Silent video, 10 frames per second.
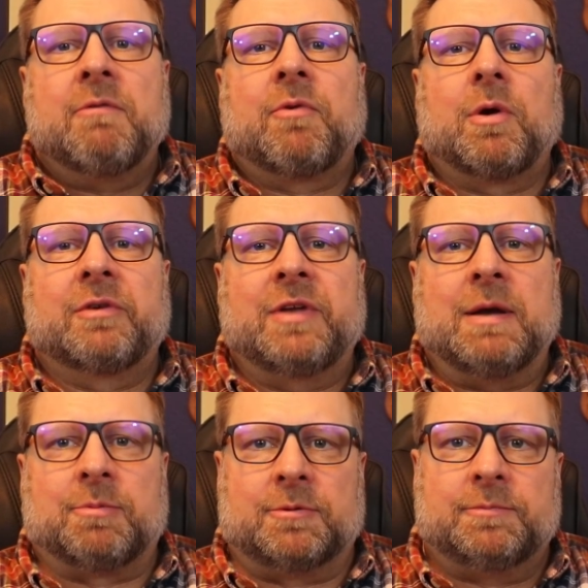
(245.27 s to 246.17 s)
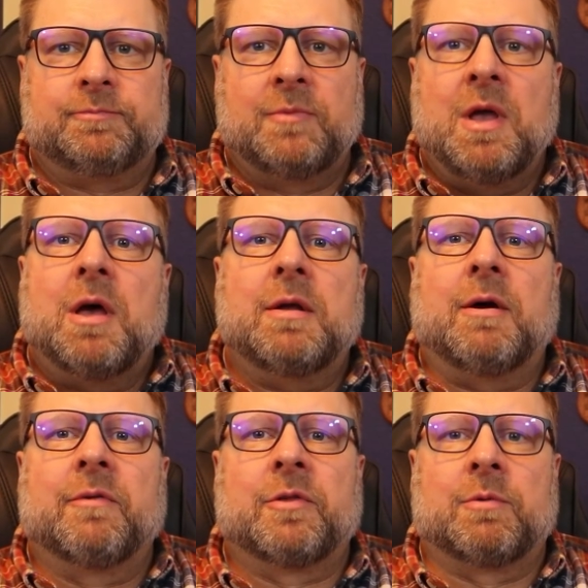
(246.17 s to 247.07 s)
For example, an
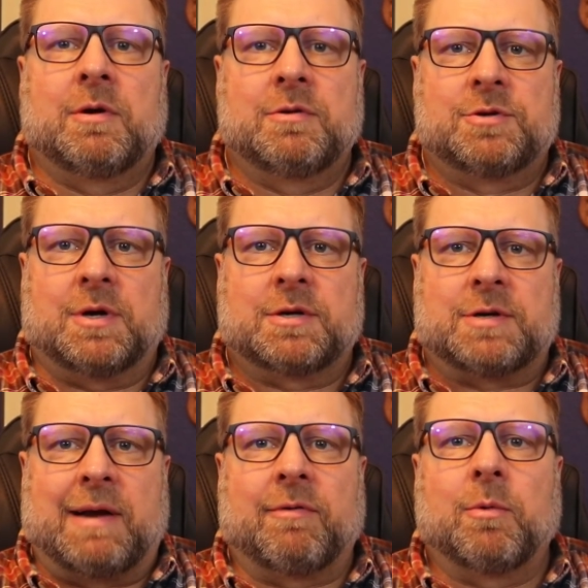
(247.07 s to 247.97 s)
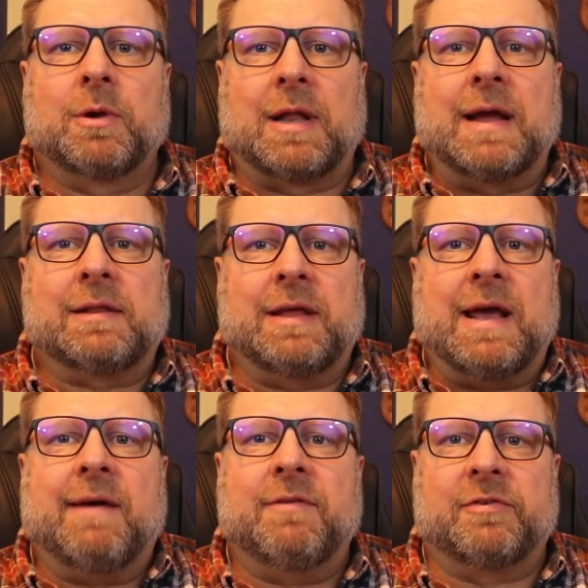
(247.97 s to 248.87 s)
over-the-road truck driver would likely
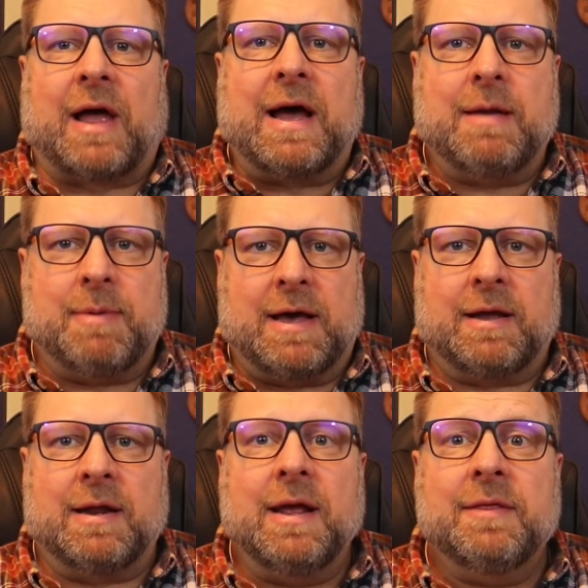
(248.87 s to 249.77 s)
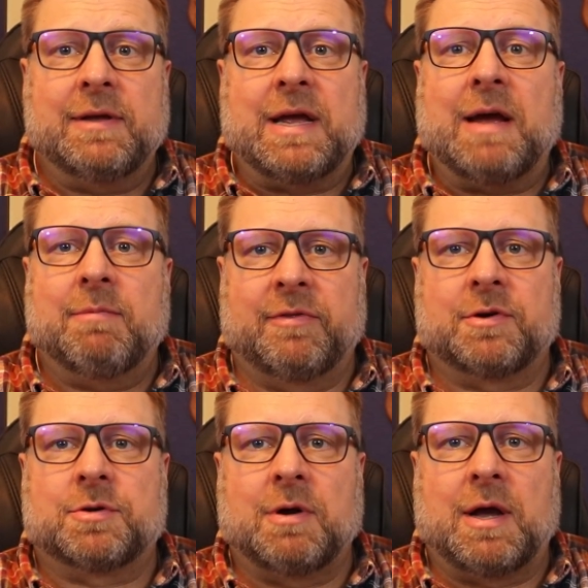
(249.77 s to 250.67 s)
have his iPad in the cab of the
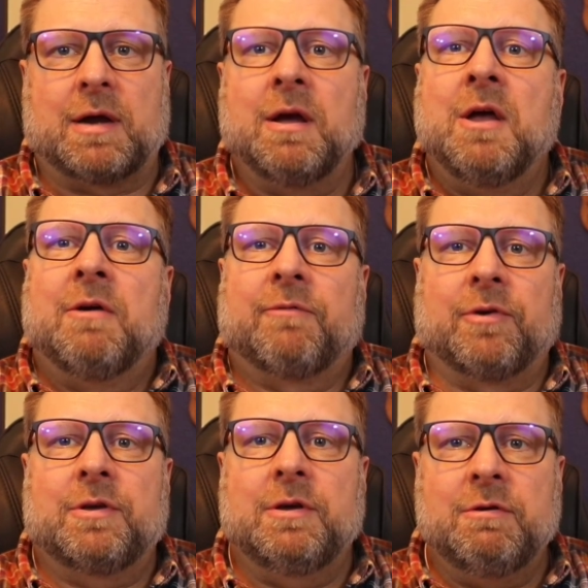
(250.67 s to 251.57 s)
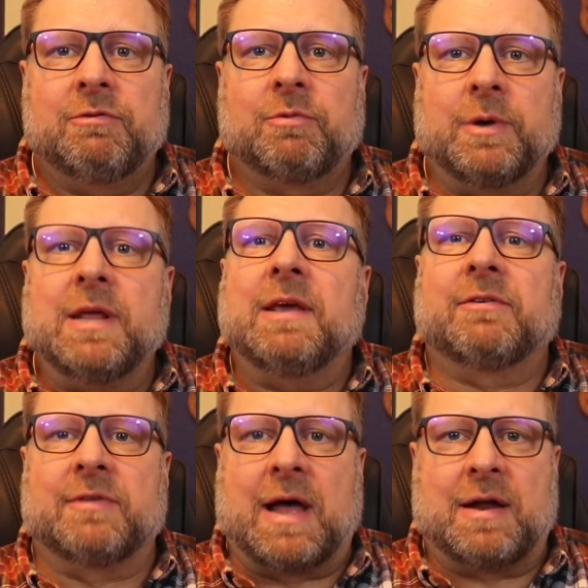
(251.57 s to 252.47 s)
truck for use when he
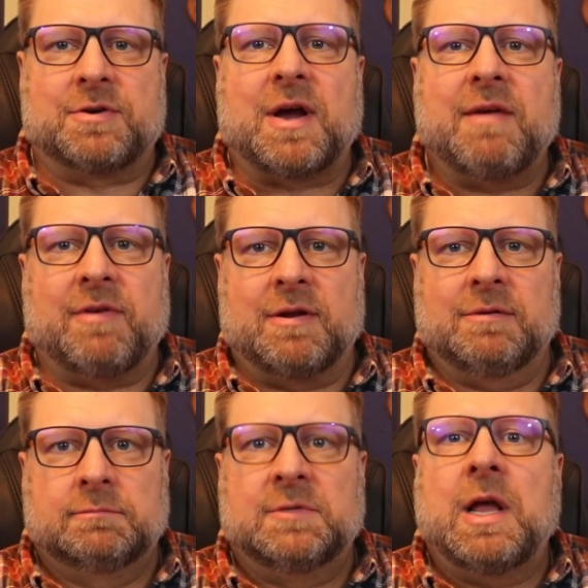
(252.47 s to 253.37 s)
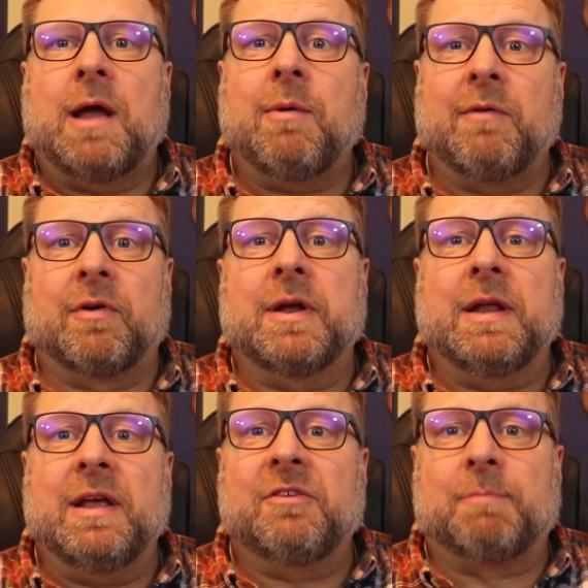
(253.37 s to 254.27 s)
is not driving. However,
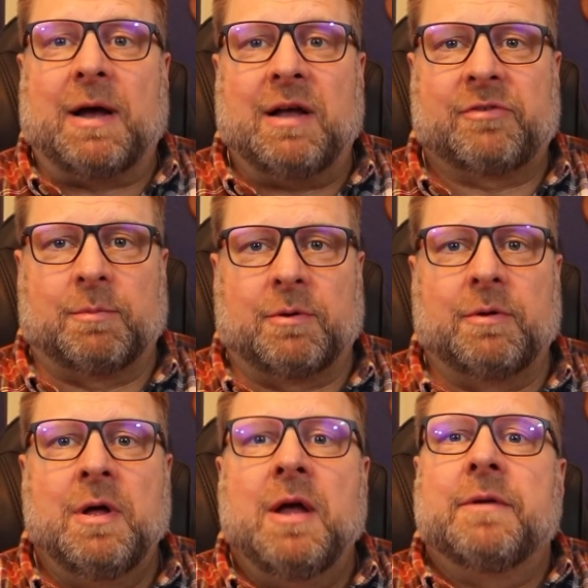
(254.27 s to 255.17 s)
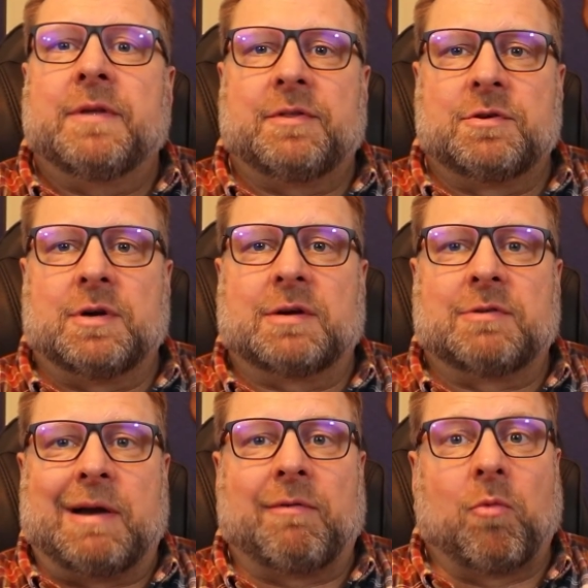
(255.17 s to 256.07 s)
it is possible that the truck
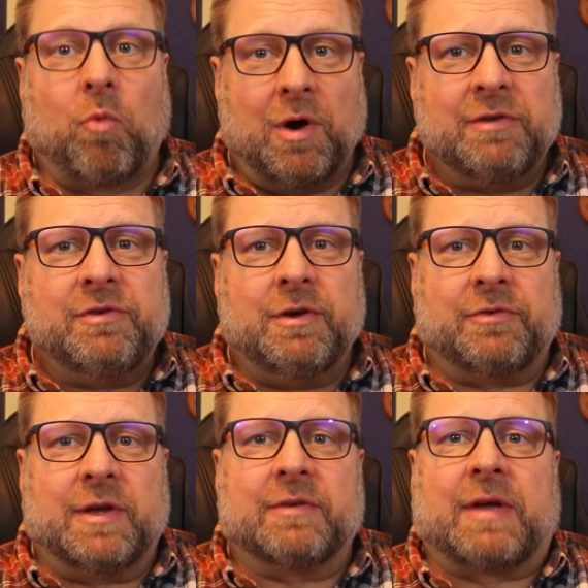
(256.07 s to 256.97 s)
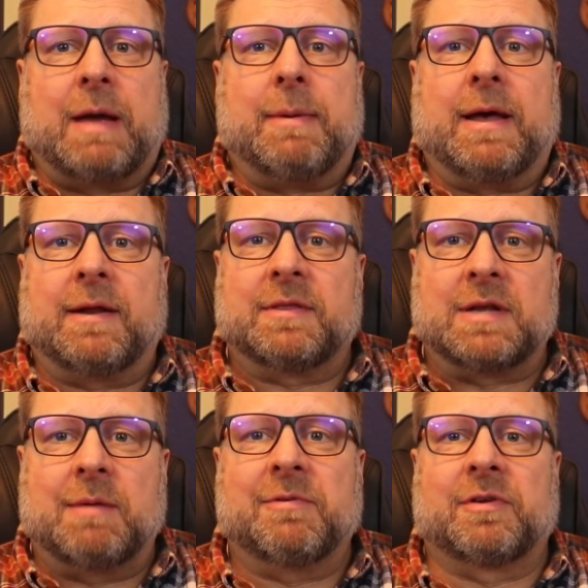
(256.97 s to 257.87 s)
driver was using his iPad at the
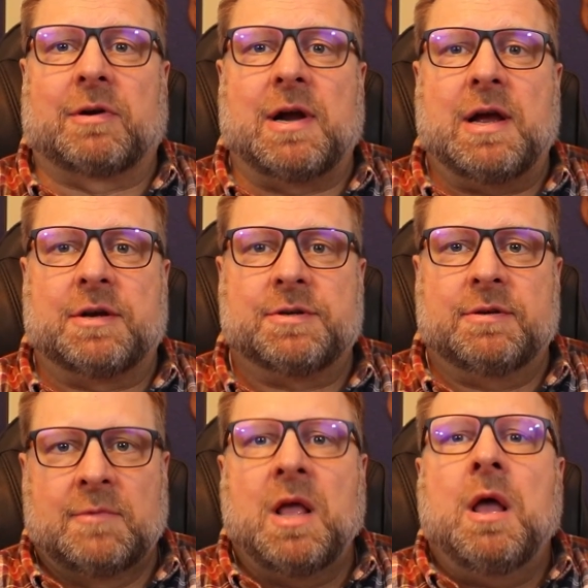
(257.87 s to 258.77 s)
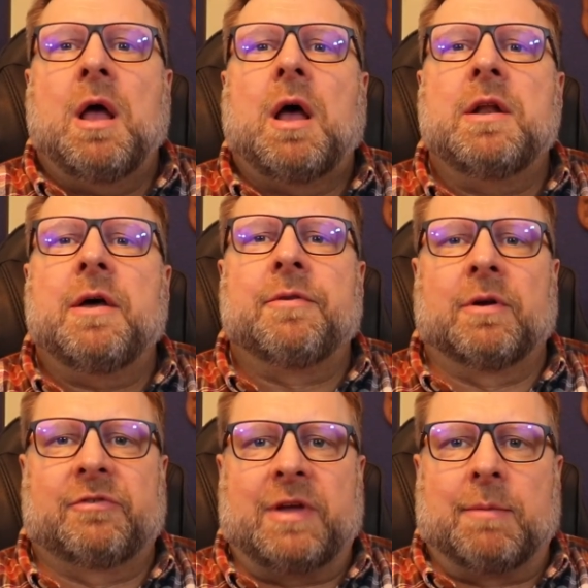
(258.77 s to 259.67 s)
time of the crash.
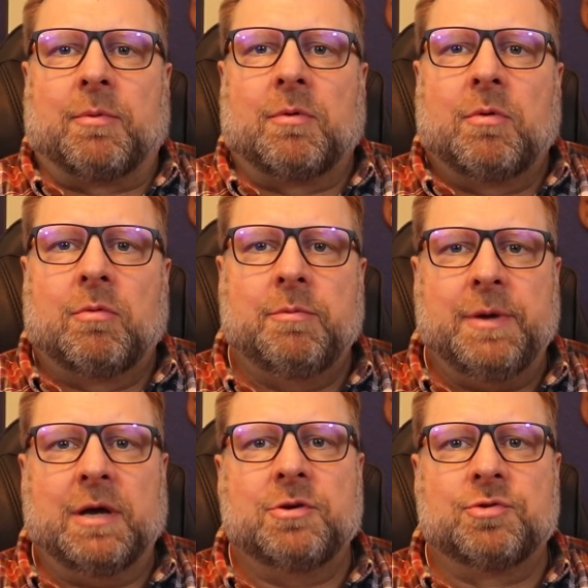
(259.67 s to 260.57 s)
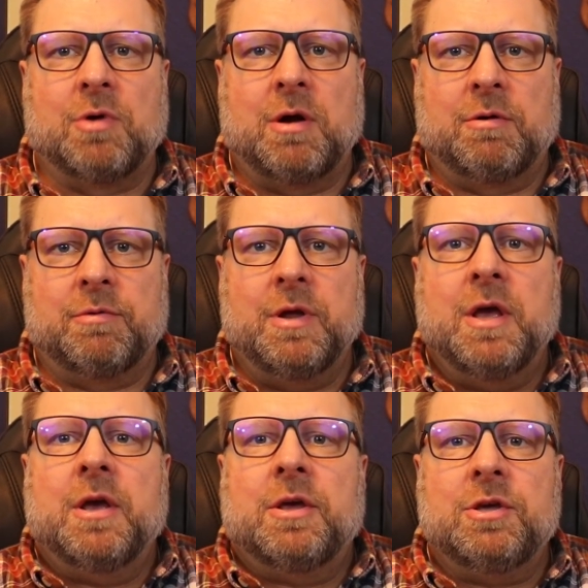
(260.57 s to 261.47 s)
Another example would be a drone
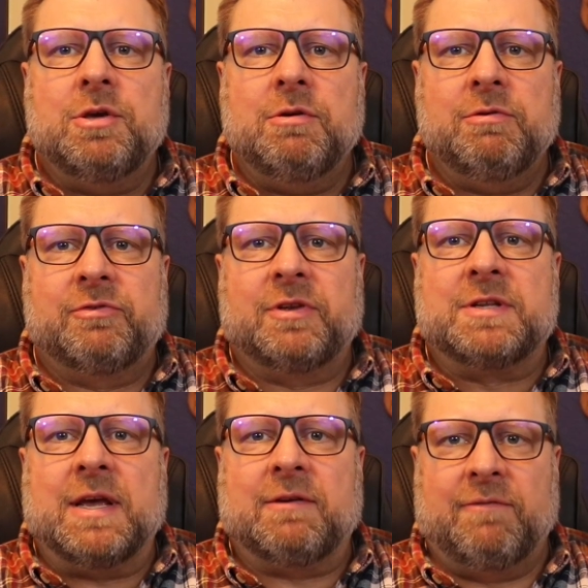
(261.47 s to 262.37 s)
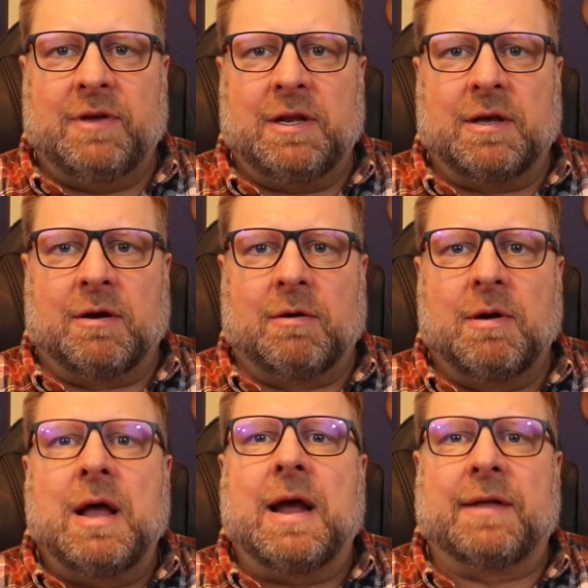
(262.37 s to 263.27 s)
used to take
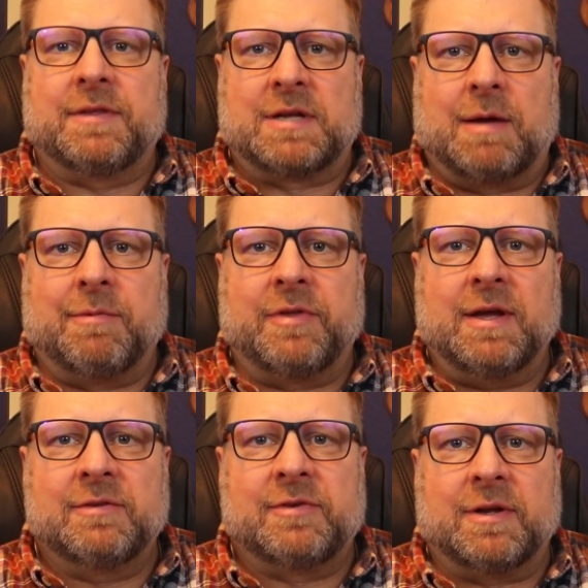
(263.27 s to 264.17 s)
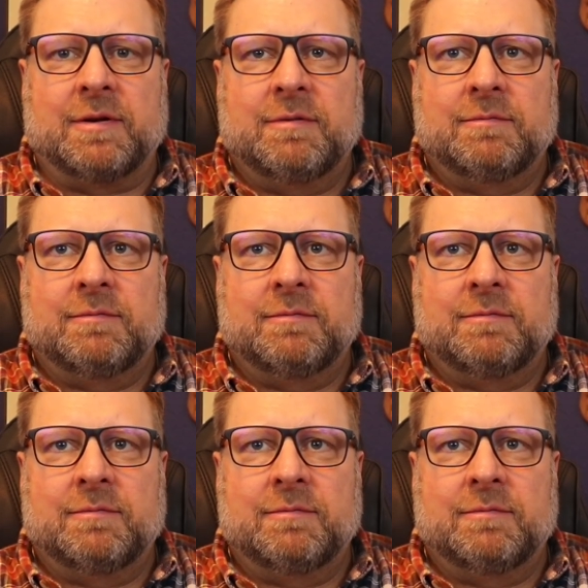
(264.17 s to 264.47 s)
video at the time of the incident.